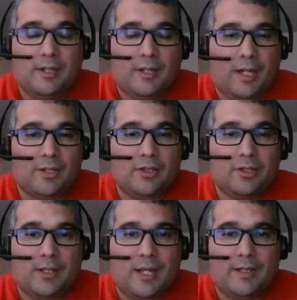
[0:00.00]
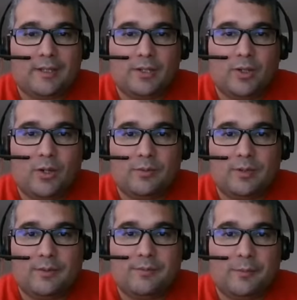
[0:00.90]
kind of look like and go
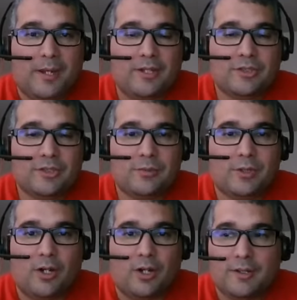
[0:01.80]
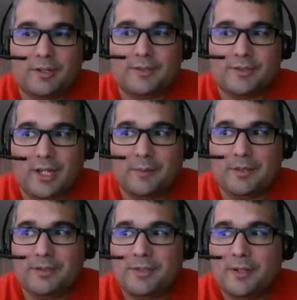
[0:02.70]
over information regarding the
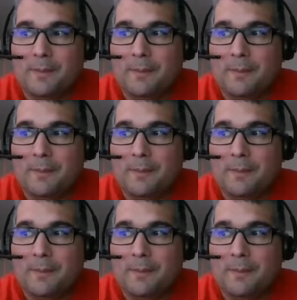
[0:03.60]
assignments.